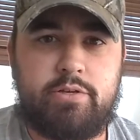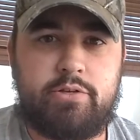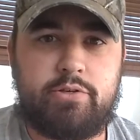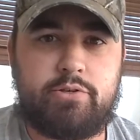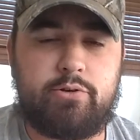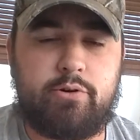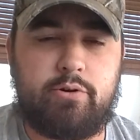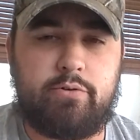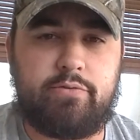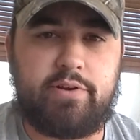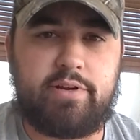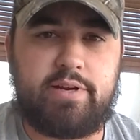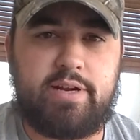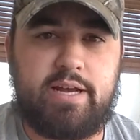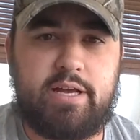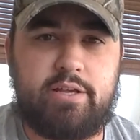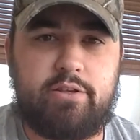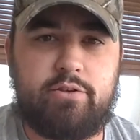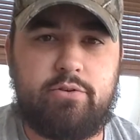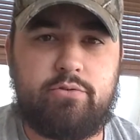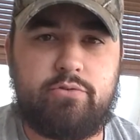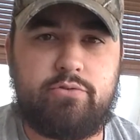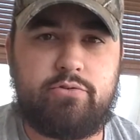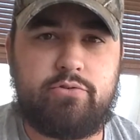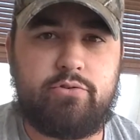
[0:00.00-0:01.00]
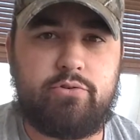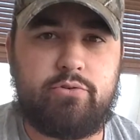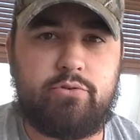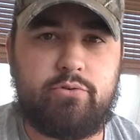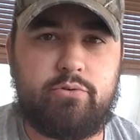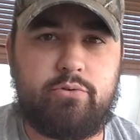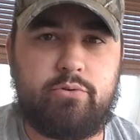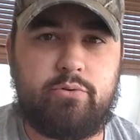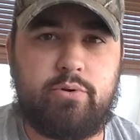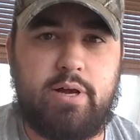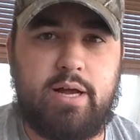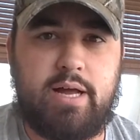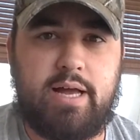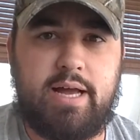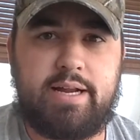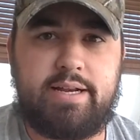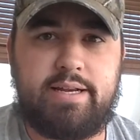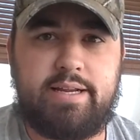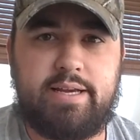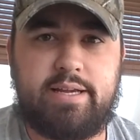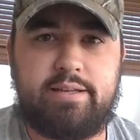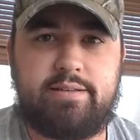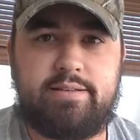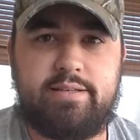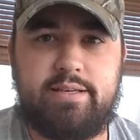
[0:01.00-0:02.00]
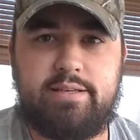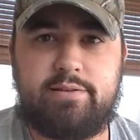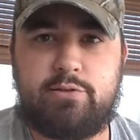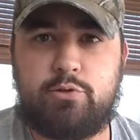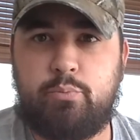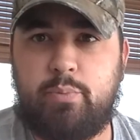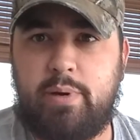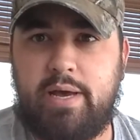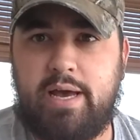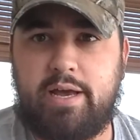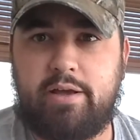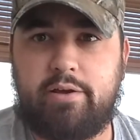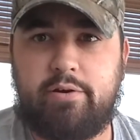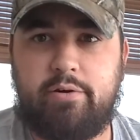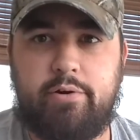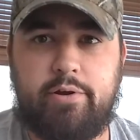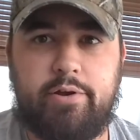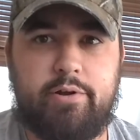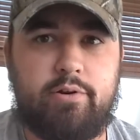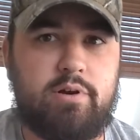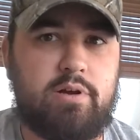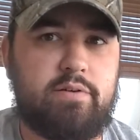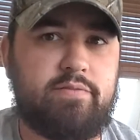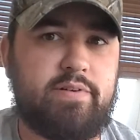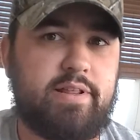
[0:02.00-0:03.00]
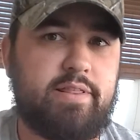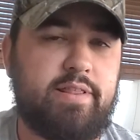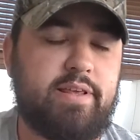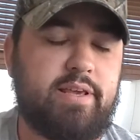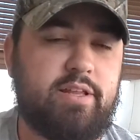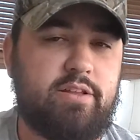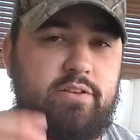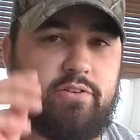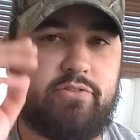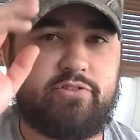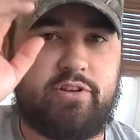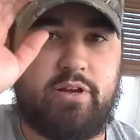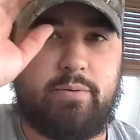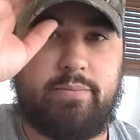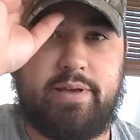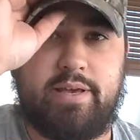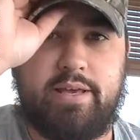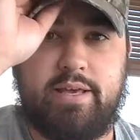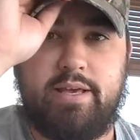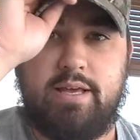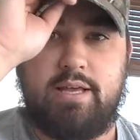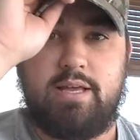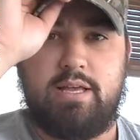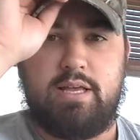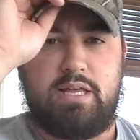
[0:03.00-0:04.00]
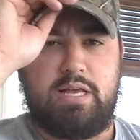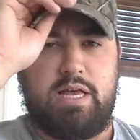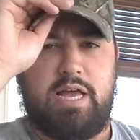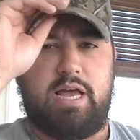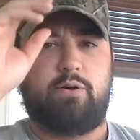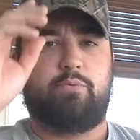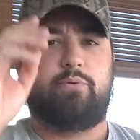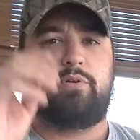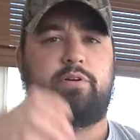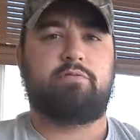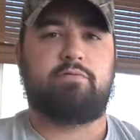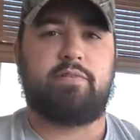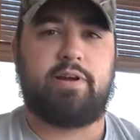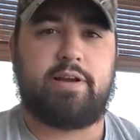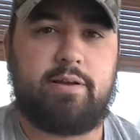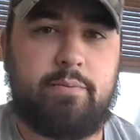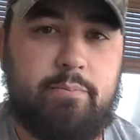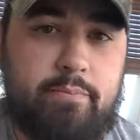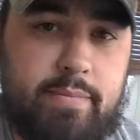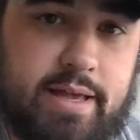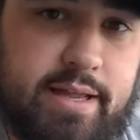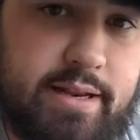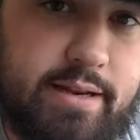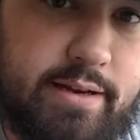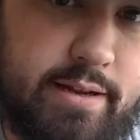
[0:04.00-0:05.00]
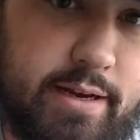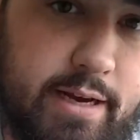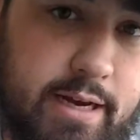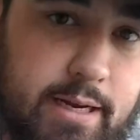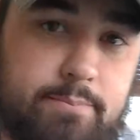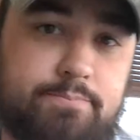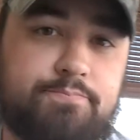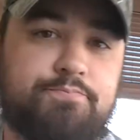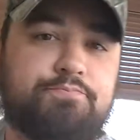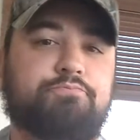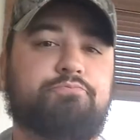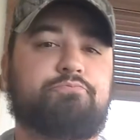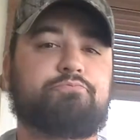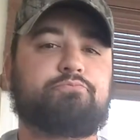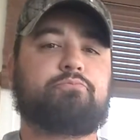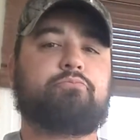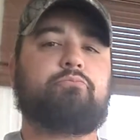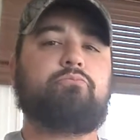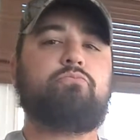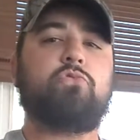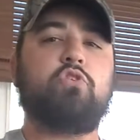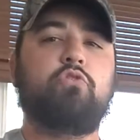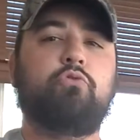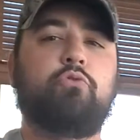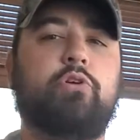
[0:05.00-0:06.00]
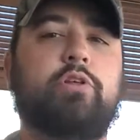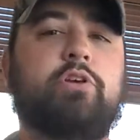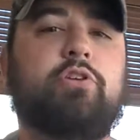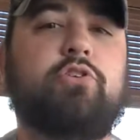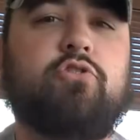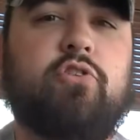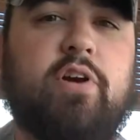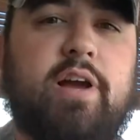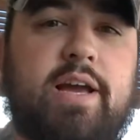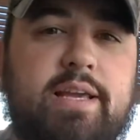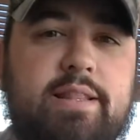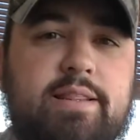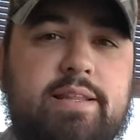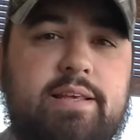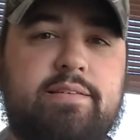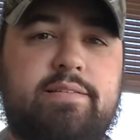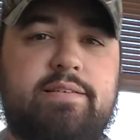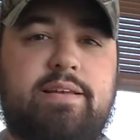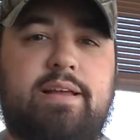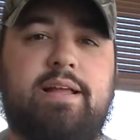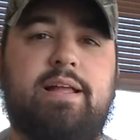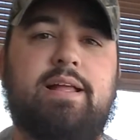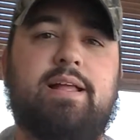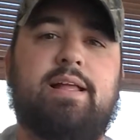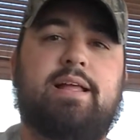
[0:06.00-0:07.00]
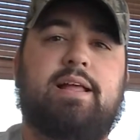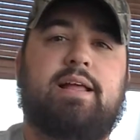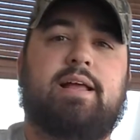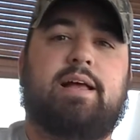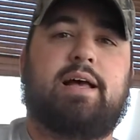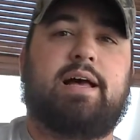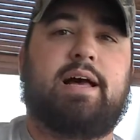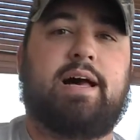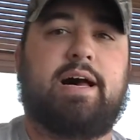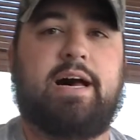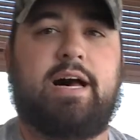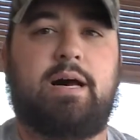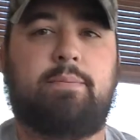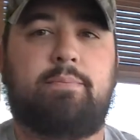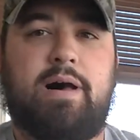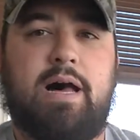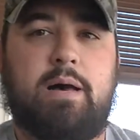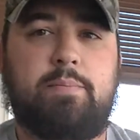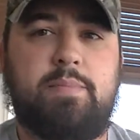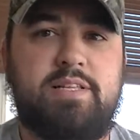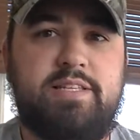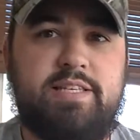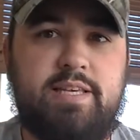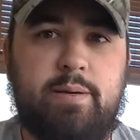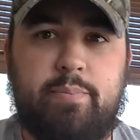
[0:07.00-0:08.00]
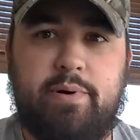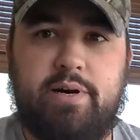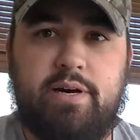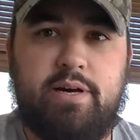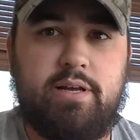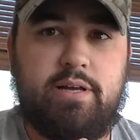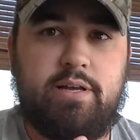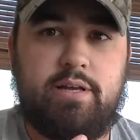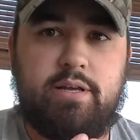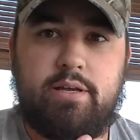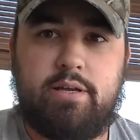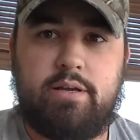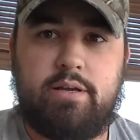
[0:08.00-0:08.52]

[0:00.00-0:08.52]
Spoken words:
So if you're not used to a high nicotine tobacco, you don't have anything in your stomach, I wouldn't recommend really trying this. I'm a dipper,